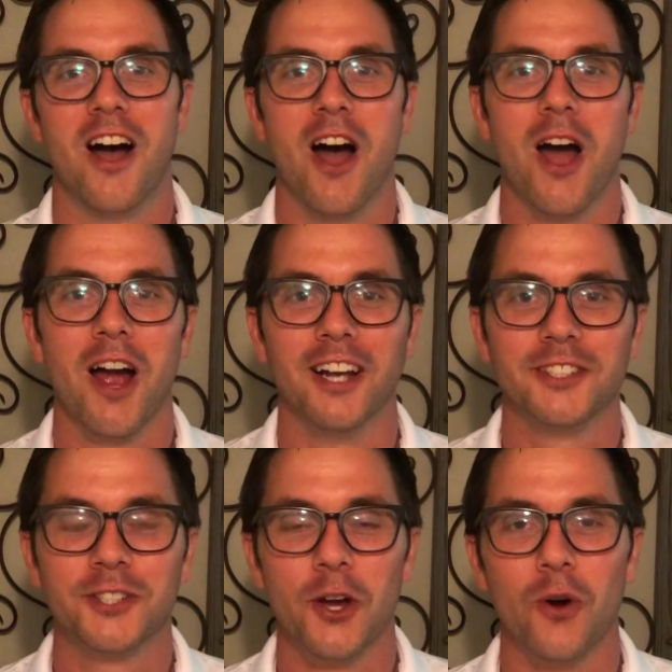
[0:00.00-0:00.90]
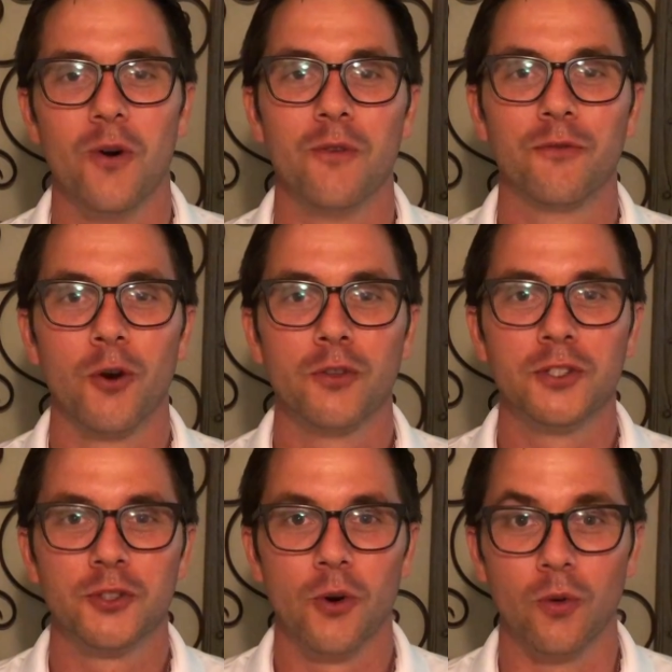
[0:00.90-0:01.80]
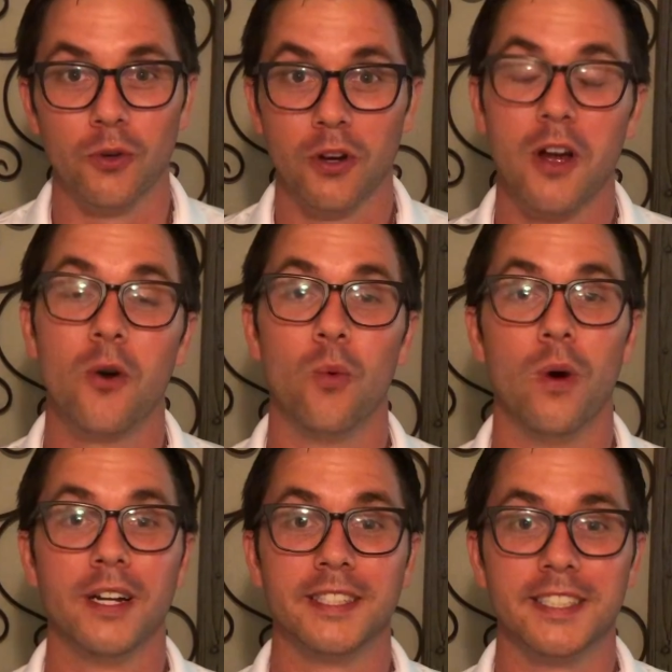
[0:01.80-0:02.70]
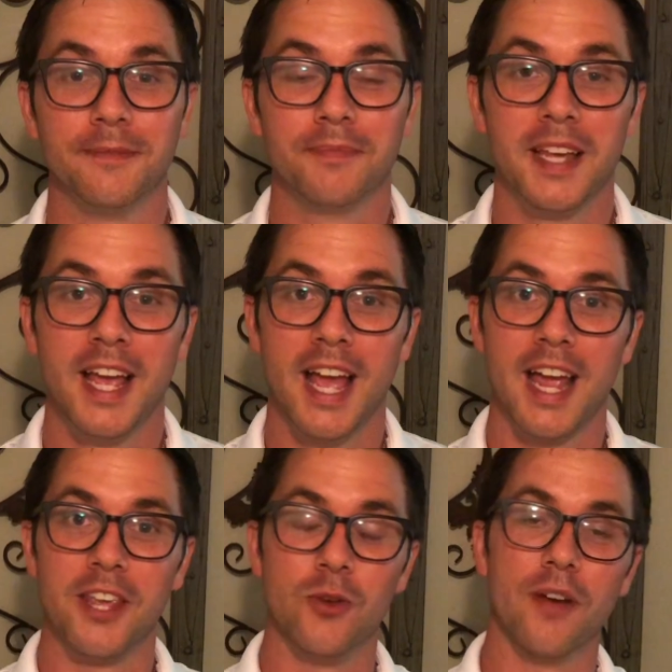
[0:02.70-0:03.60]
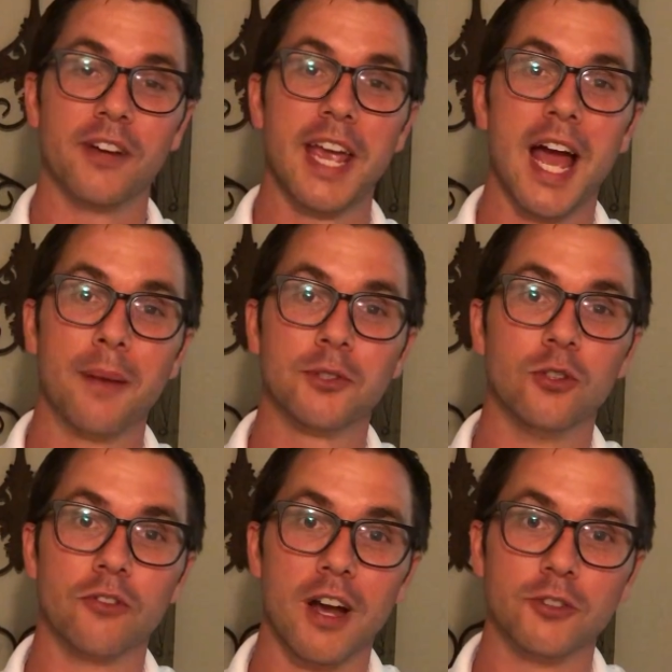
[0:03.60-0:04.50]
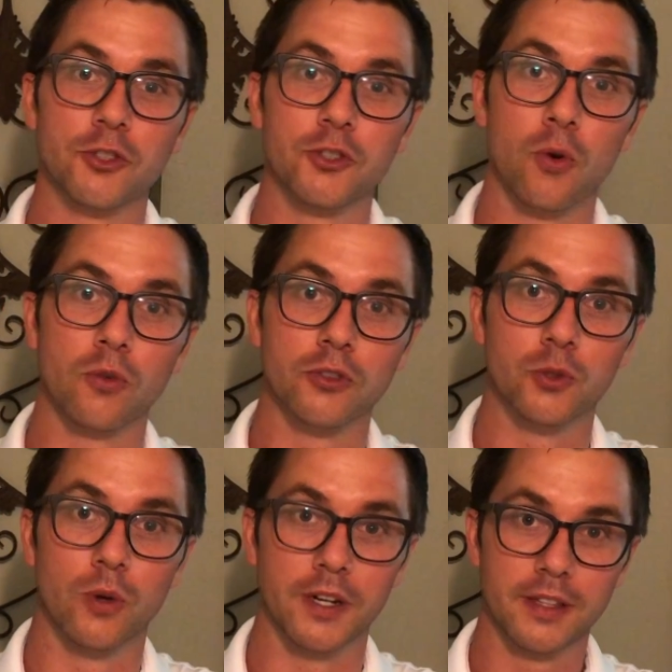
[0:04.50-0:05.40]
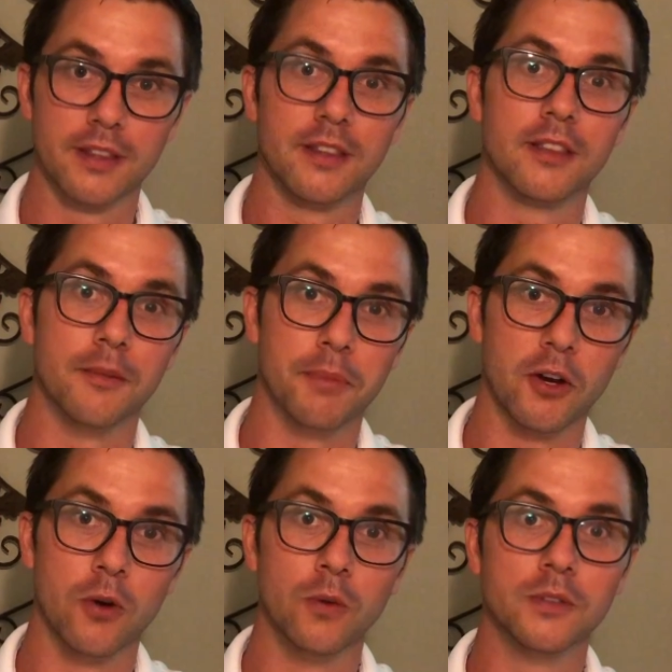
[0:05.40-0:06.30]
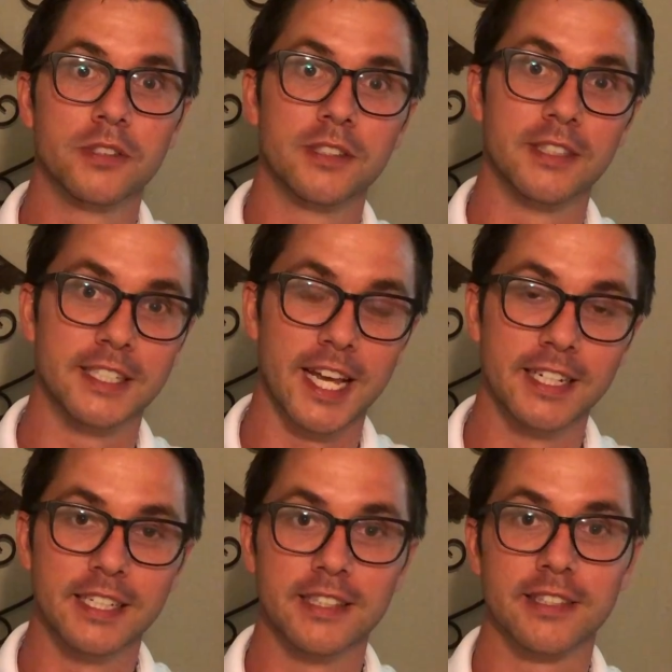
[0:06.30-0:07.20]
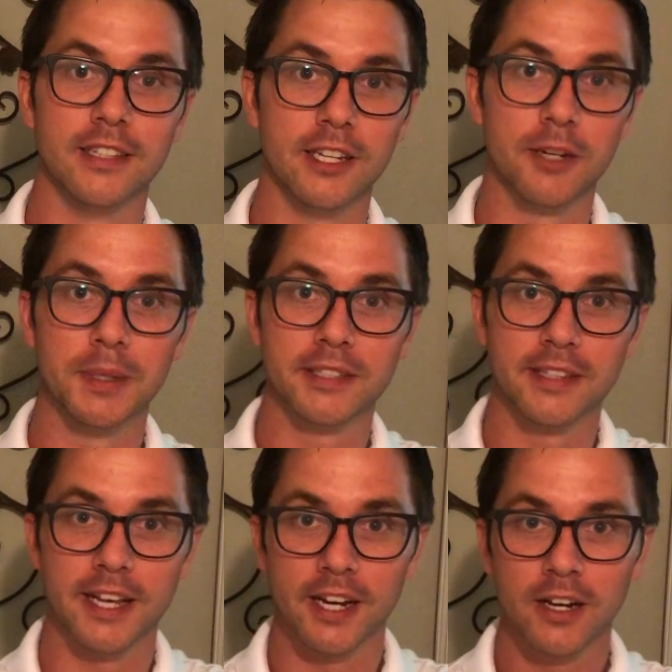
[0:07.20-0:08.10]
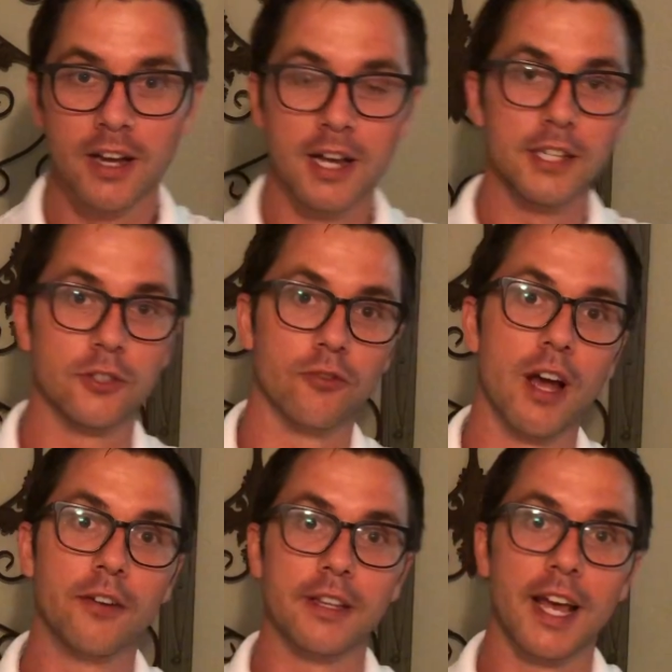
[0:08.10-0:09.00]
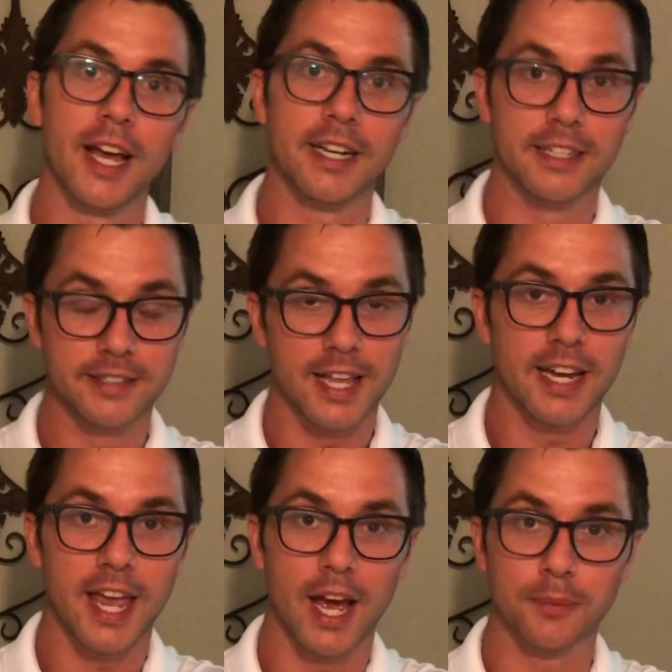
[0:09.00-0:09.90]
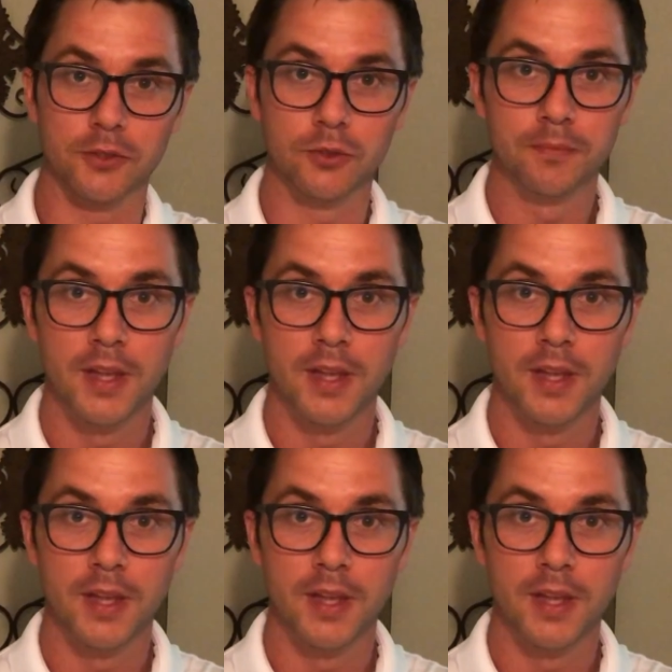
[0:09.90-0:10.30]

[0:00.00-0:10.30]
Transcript: Alright, so frozen shoulder. What is it? You have a capsule around your shoulder joint. The bones, the tendons, the ligaments in there. Surrounding that is that capsule.